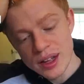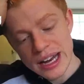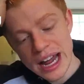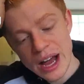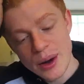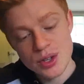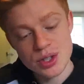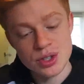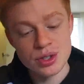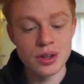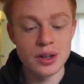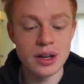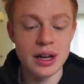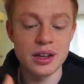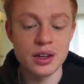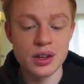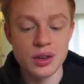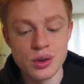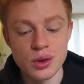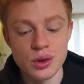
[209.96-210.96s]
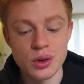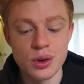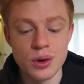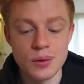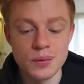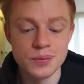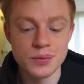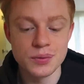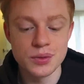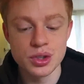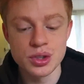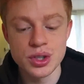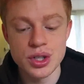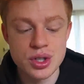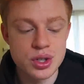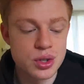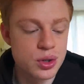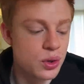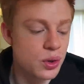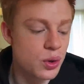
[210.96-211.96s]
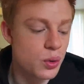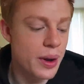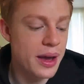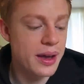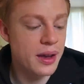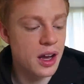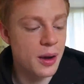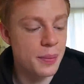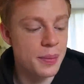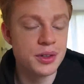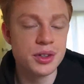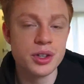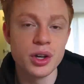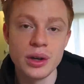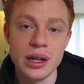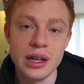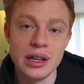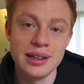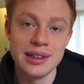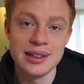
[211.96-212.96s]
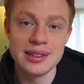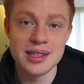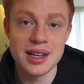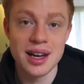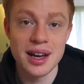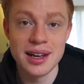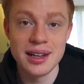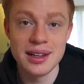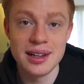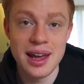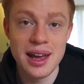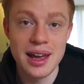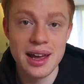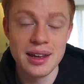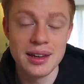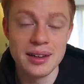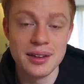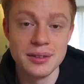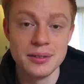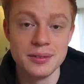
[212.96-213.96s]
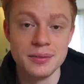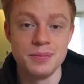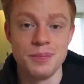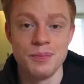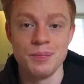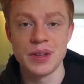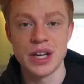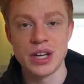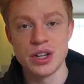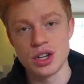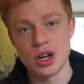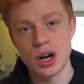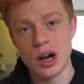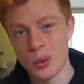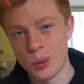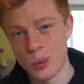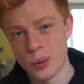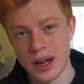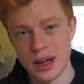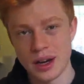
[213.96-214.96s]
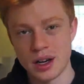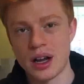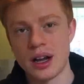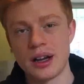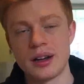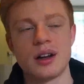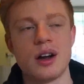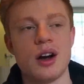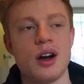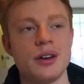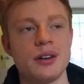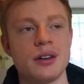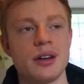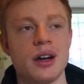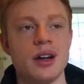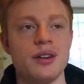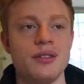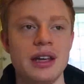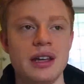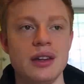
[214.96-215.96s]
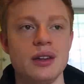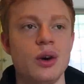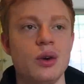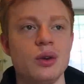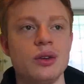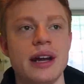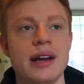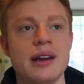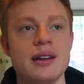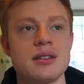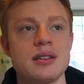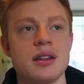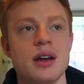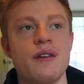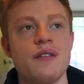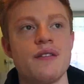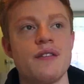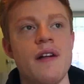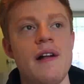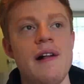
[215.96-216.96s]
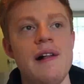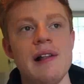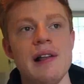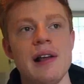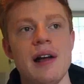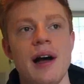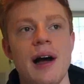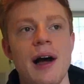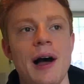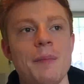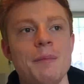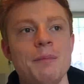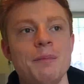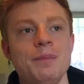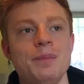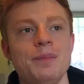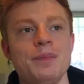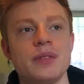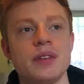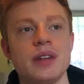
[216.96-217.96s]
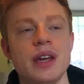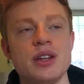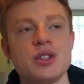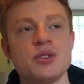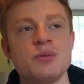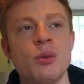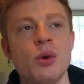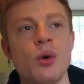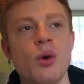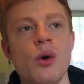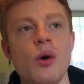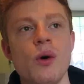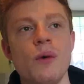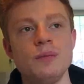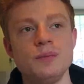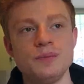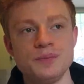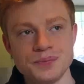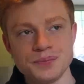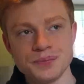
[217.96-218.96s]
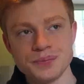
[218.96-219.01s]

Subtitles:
it's not like your traditional wake up and don't eat the entire day and you can't kind of eat the whole day and stuff. It's more